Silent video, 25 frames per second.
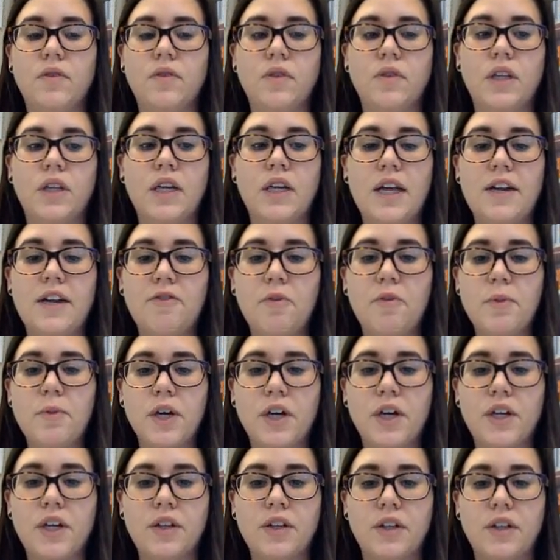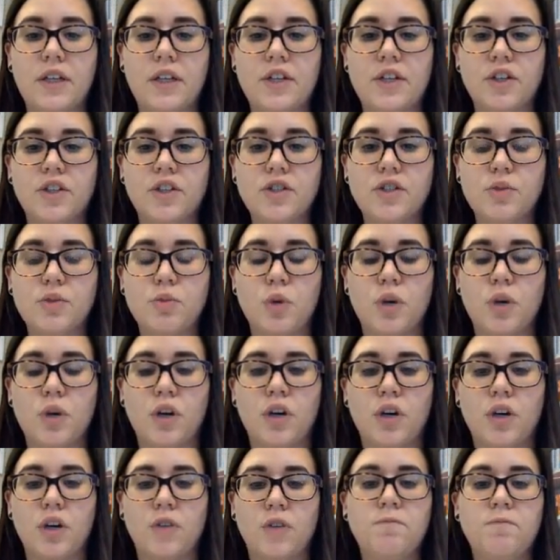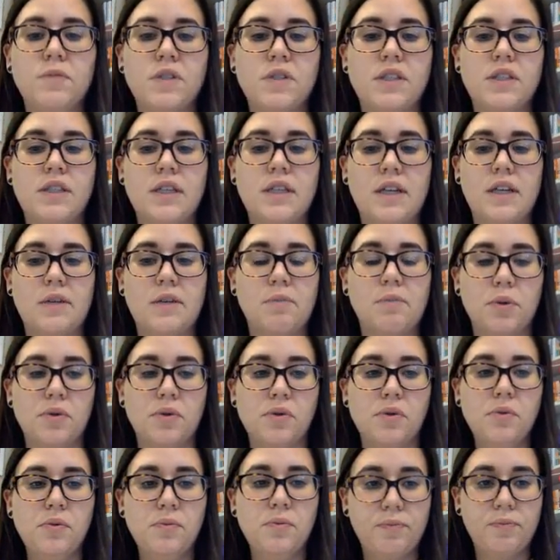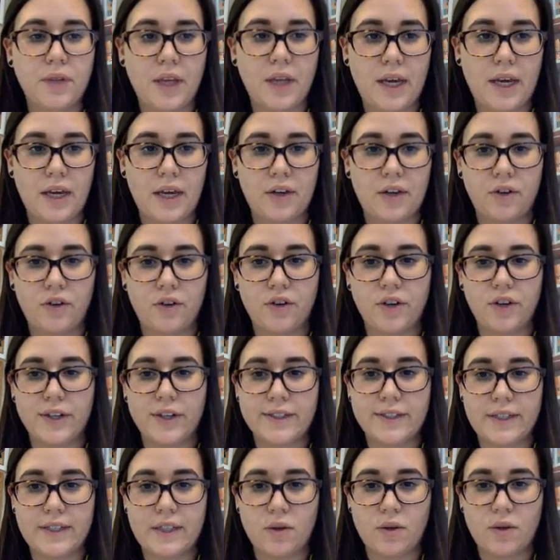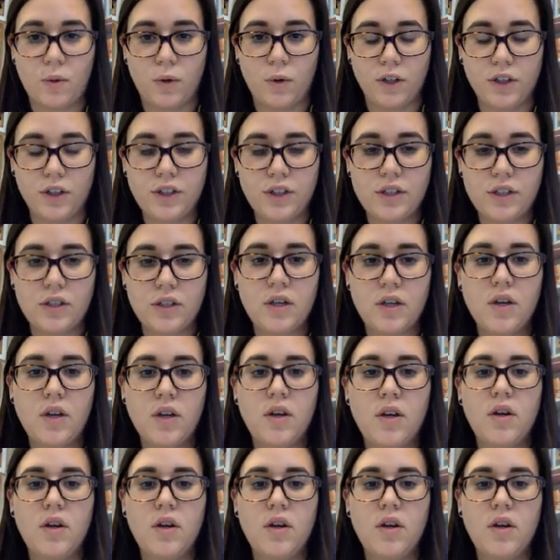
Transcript: The Native American leaders were Sitting Bull and Crazy Horse,